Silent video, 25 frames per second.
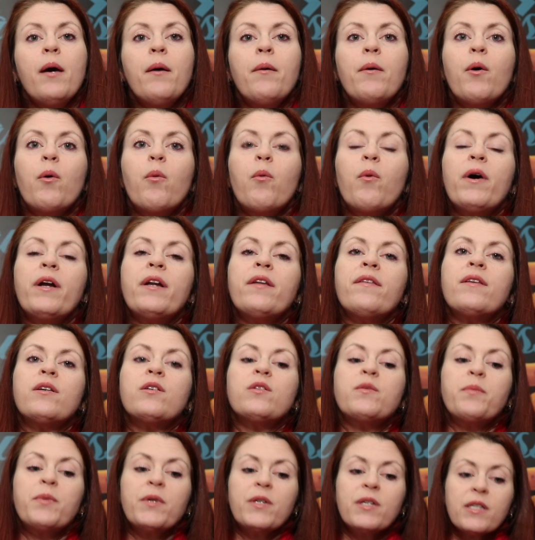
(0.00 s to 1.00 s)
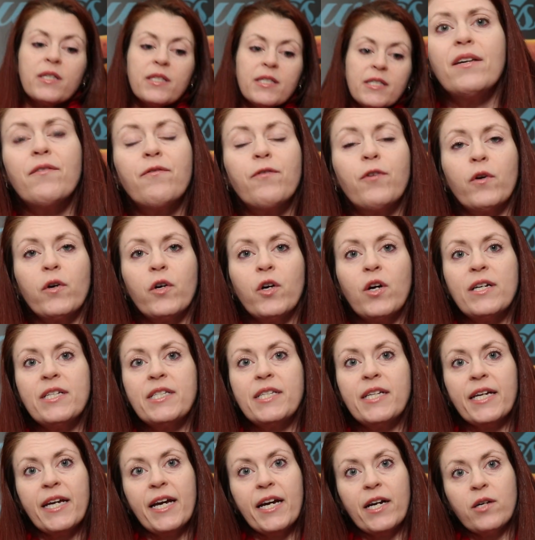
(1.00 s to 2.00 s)
But one of those books for
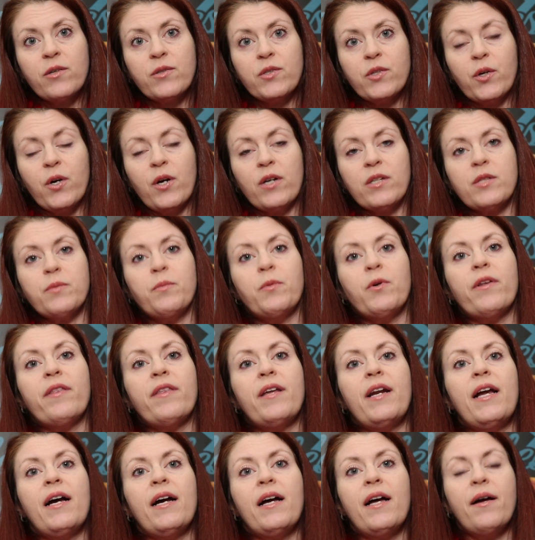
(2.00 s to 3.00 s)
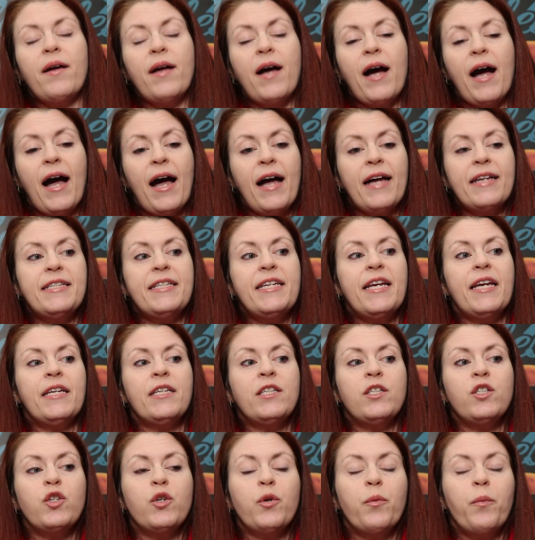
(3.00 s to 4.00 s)
crested geckos across the board that I
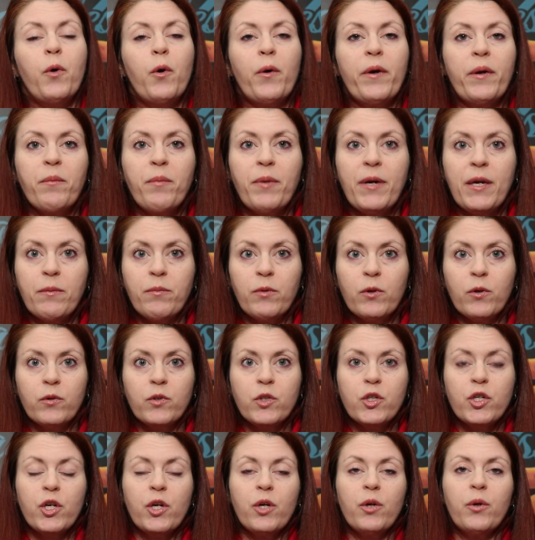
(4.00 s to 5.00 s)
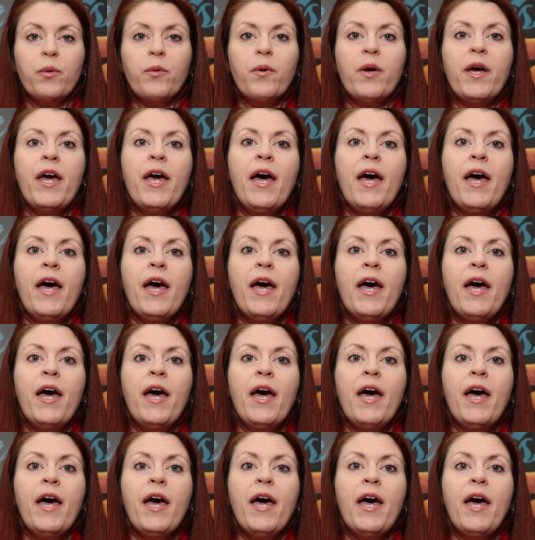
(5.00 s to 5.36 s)
tend to point people to